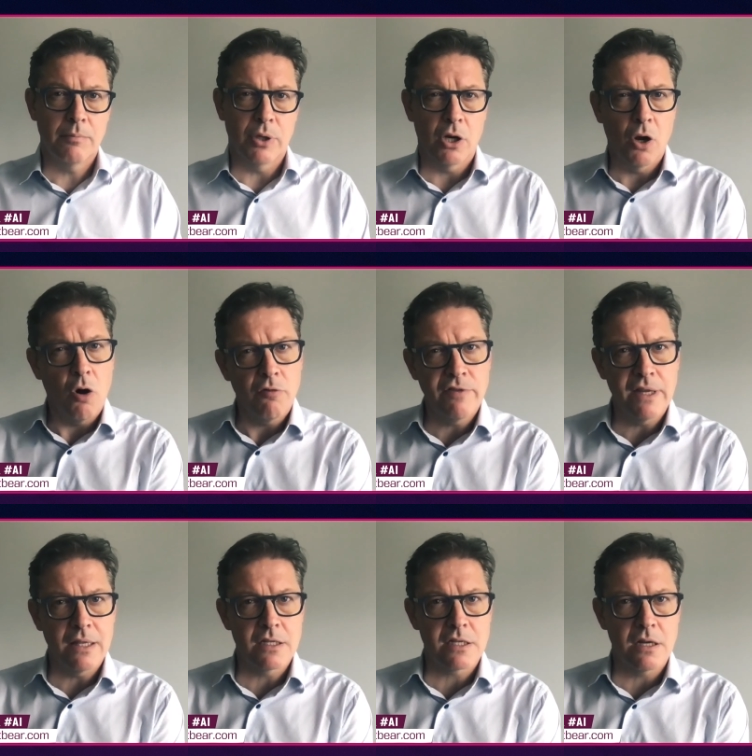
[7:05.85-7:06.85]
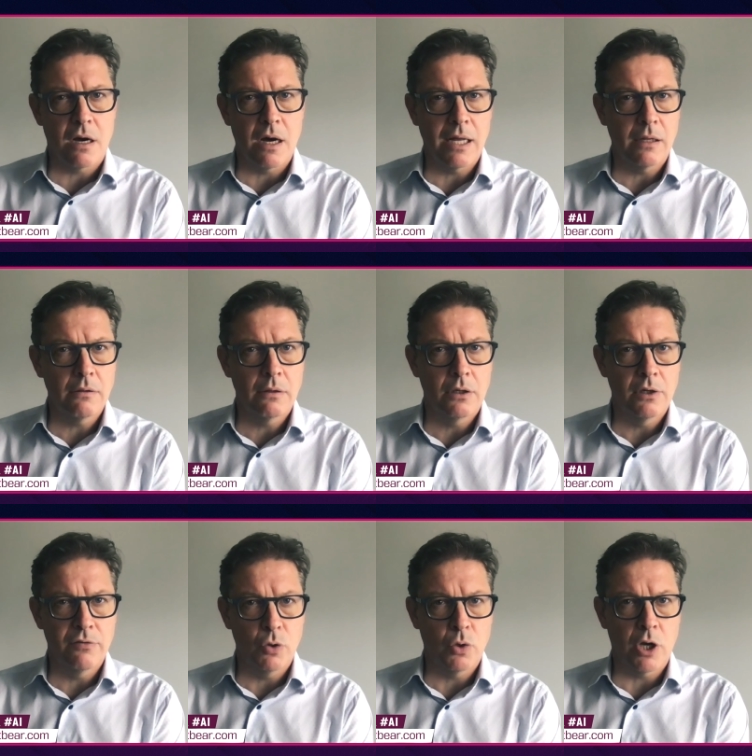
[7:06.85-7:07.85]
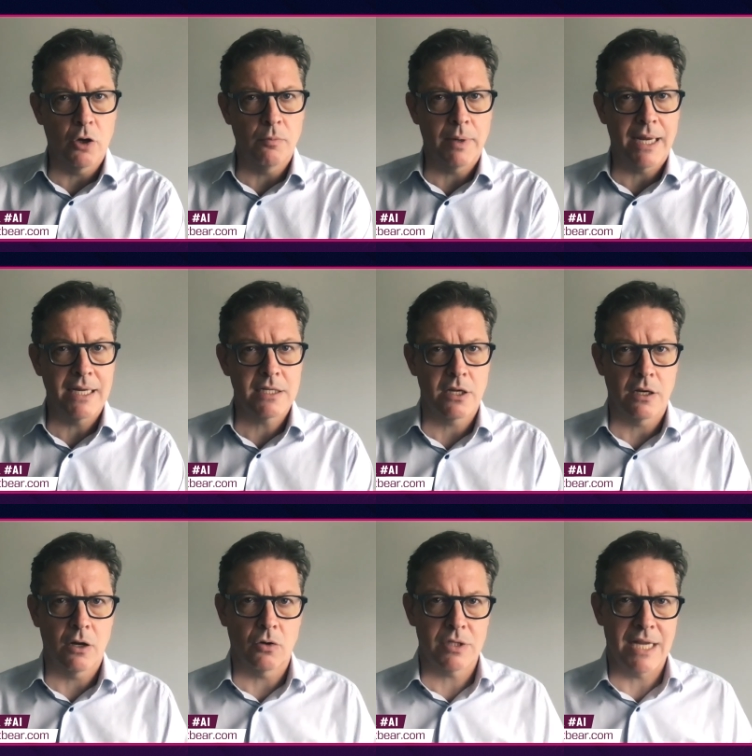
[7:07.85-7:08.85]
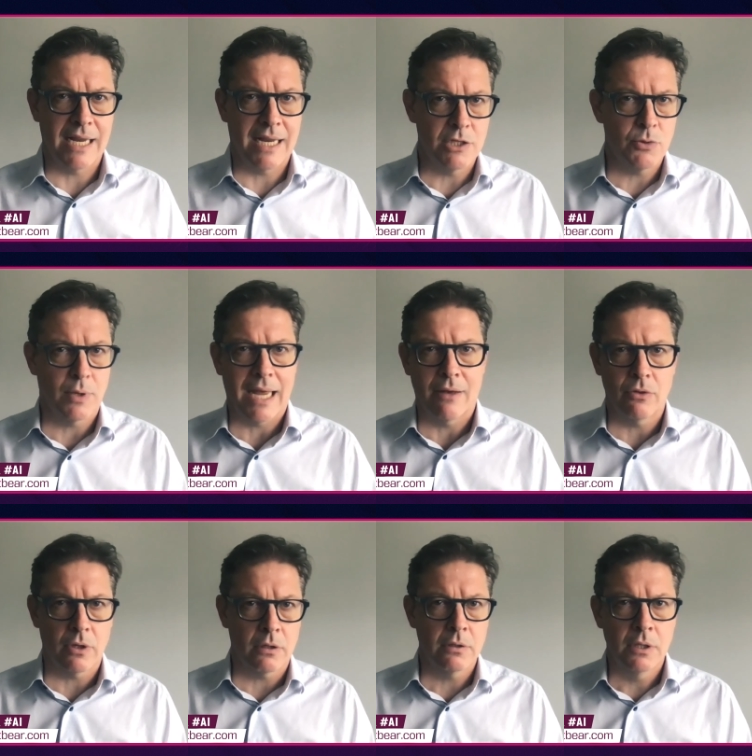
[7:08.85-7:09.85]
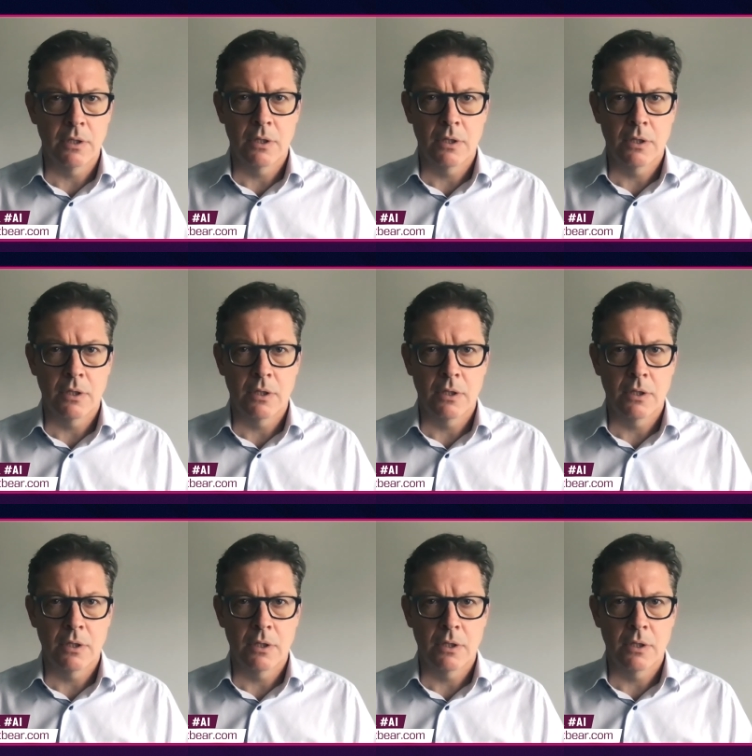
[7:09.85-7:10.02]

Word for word: but not fit the style of your code base and not take into account the